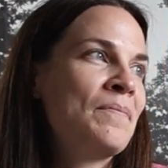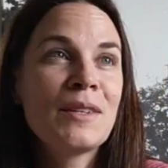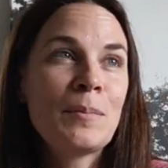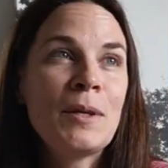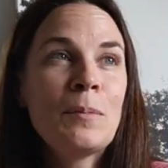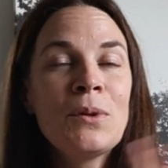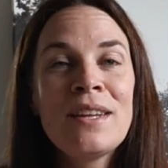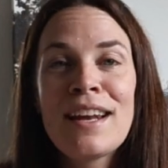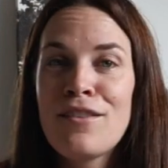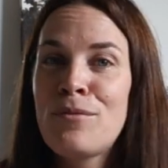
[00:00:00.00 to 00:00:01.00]
The people
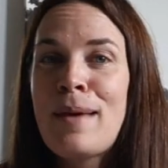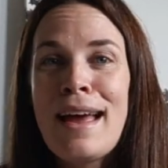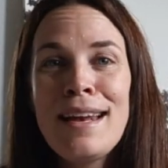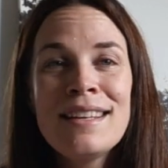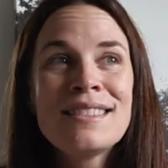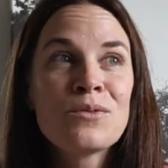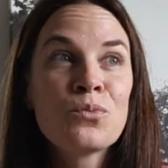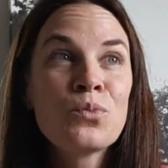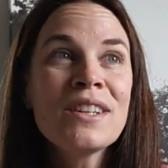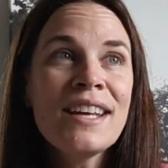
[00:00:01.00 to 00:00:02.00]
that I've met, it's
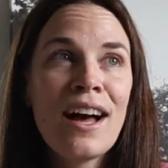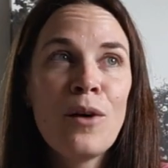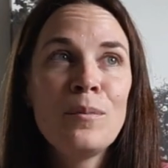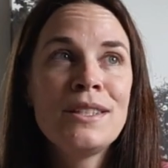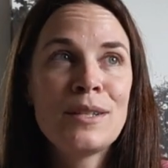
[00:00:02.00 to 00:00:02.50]
really helped me